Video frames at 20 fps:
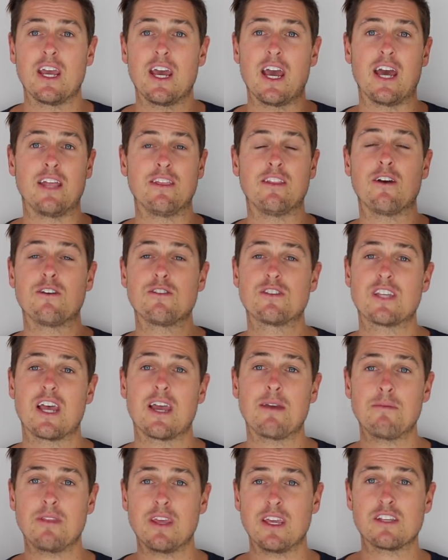And those
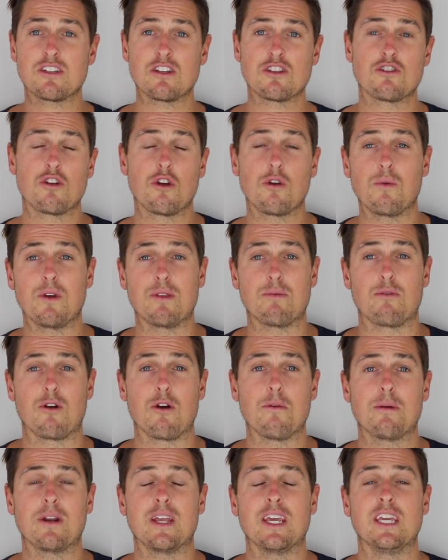same things are true with
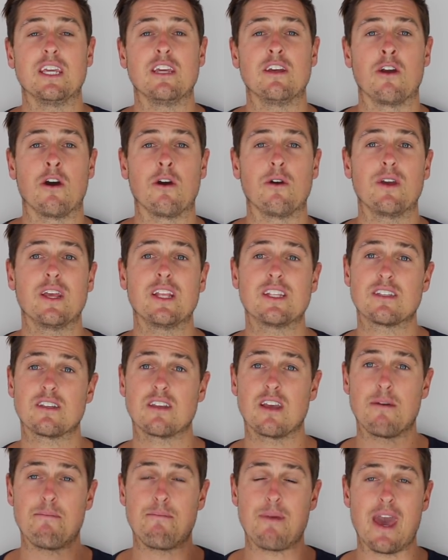property. You know,
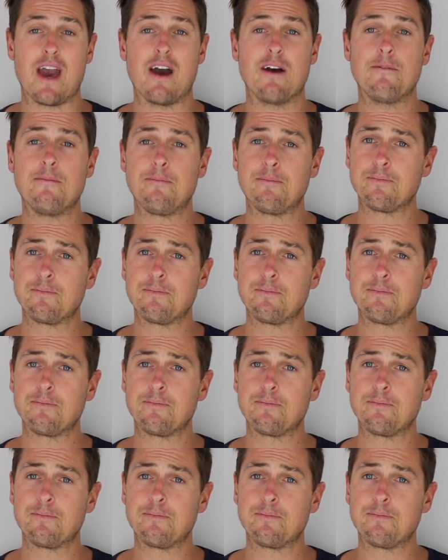it's about